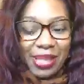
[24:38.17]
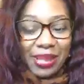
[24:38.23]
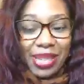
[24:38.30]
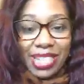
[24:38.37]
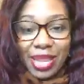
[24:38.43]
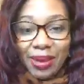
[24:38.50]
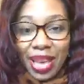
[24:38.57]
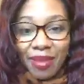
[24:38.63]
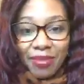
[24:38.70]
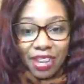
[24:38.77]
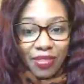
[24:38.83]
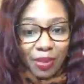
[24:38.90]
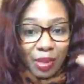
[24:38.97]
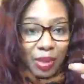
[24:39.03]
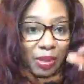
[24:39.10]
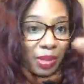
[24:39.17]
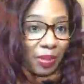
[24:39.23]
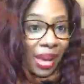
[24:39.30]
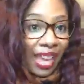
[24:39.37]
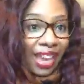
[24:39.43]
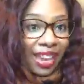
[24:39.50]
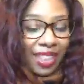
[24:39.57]
I'm having different people in
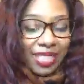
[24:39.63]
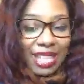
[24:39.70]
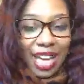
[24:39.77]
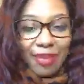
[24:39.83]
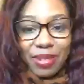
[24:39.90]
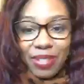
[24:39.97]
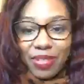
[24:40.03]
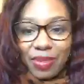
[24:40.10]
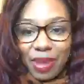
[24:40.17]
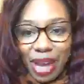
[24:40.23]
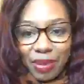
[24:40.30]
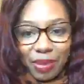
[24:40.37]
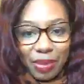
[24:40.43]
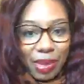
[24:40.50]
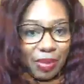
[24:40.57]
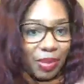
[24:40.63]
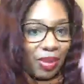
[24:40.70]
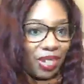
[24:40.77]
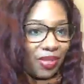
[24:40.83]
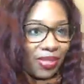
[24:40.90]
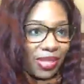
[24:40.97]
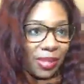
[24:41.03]
my head all the time, different Bible people,
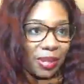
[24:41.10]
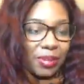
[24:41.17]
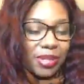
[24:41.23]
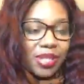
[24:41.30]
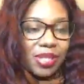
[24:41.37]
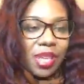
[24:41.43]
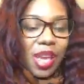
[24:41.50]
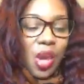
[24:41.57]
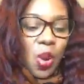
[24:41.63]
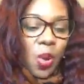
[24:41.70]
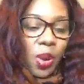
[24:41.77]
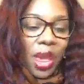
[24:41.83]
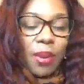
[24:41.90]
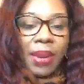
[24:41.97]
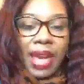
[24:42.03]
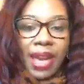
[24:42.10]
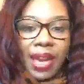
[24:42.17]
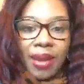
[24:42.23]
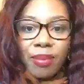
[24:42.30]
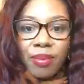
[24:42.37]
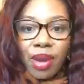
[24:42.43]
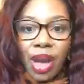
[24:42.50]
different scriptures. When
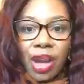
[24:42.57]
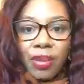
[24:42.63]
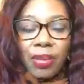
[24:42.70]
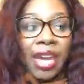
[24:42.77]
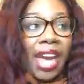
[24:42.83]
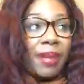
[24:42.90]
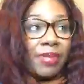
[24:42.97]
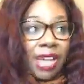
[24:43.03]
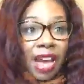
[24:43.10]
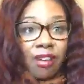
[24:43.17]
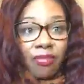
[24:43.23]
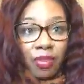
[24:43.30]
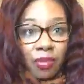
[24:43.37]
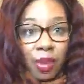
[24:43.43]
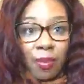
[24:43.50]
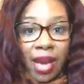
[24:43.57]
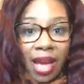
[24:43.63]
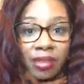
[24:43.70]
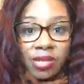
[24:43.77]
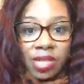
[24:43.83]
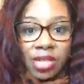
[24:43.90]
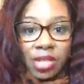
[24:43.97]
Abraham came down from the
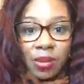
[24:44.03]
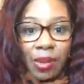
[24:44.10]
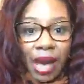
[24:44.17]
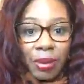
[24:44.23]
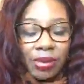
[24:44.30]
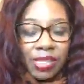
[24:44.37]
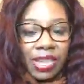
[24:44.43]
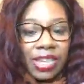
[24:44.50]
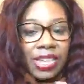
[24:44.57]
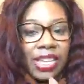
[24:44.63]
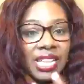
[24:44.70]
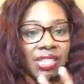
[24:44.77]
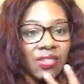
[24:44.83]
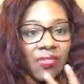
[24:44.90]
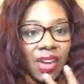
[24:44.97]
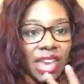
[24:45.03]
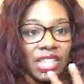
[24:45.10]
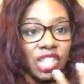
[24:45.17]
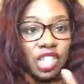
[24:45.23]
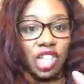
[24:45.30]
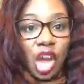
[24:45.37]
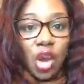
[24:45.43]
mountain, the Bible said that his face
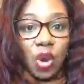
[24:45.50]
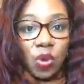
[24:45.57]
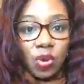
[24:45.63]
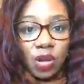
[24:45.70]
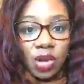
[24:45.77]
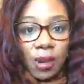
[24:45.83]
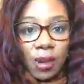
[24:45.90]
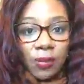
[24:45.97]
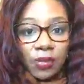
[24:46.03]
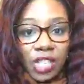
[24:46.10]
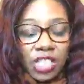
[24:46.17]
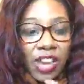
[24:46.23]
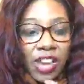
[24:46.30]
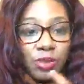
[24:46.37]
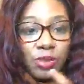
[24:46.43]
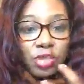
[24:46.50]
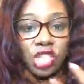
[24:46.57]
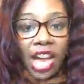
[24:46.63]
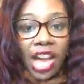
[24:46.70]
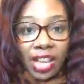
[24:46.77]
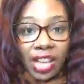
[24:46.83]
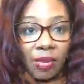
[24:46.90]
shone His face was
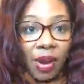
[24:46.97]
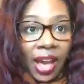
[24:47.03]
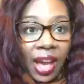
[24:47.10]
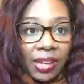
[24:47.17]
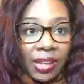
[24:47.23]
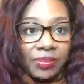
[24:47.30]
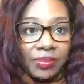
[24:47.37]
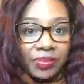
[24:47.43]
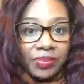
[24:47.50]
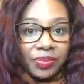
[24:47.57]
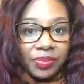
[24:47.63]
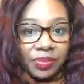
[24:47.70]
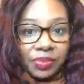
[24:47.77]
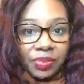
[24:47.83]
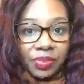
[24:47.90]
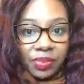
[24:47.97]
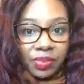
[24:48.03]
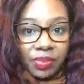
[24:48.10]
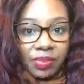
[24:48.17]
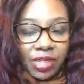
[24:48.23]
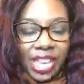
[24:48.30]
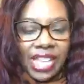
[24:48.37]
shining bright.
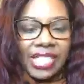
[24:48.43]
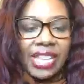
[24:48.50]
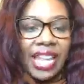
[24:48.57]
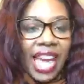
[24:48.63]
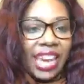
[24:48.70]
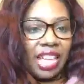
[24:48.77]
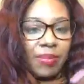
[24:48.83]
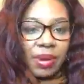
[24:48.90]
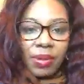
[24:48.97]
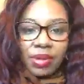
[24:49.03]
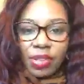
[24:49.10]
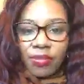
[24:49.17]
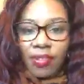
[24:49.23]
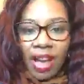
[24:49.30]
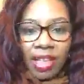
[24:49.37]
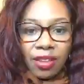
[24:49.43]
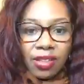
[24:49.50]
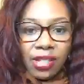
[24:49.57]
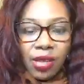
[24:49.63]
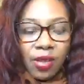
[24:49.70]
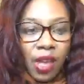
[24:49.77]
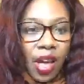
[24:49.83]
His light, he had been with the Father
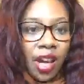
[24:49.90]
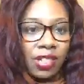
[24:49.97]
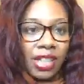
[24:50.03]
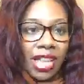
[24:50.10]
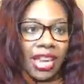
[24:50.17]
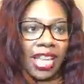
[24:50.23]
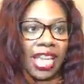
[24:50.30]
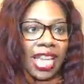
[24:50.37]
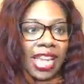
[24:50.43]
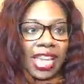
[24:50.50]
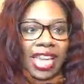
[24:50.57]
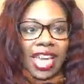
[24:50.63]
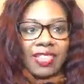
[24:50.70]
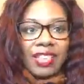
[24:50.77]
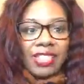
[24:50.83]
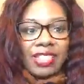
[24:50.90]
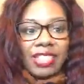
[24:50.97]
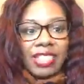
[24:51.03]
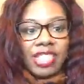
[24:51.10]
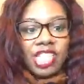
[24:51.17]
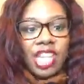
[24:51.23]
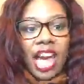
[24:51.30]
so long that he had
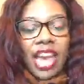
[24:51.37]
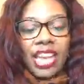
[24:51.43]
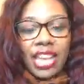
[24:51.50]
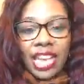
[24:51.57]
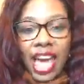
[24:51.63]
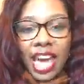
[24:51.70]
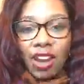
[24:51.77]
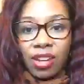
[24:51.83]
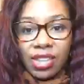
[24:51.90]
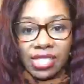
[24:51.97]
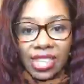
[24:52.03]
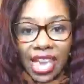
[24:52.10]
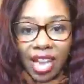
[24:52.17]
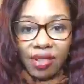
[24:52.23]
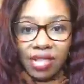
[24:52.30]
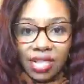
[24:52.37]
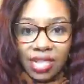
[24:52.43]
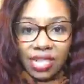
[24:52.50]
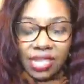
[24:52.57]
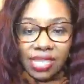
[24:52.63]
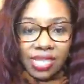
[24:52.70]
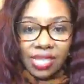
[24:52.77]
this shining light on his
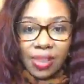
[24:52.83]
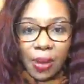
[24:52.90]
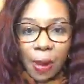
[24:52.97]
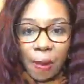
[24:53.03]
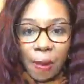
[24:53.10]
countenance.